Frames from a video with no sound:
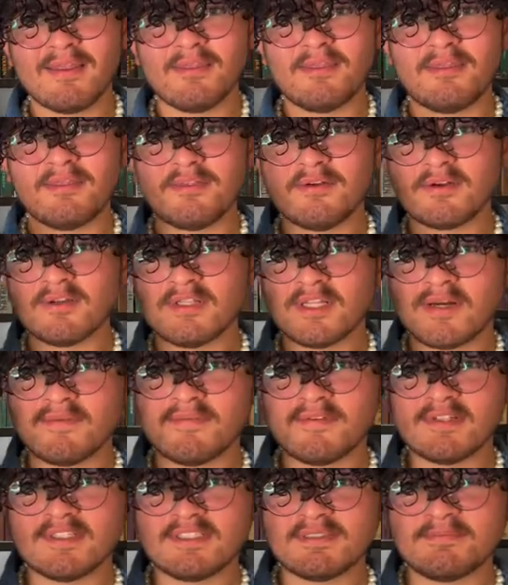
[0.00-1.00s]
The third
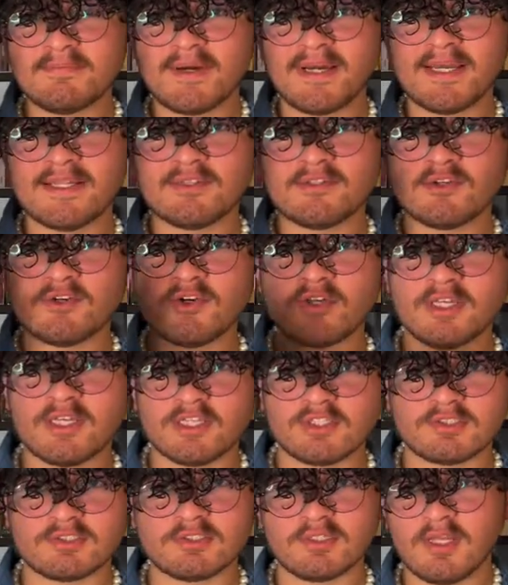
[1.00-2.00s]
novel is by a
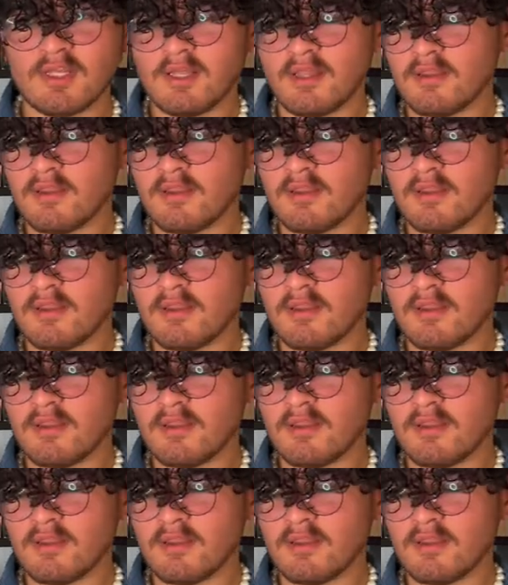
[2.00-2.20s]
Turkish.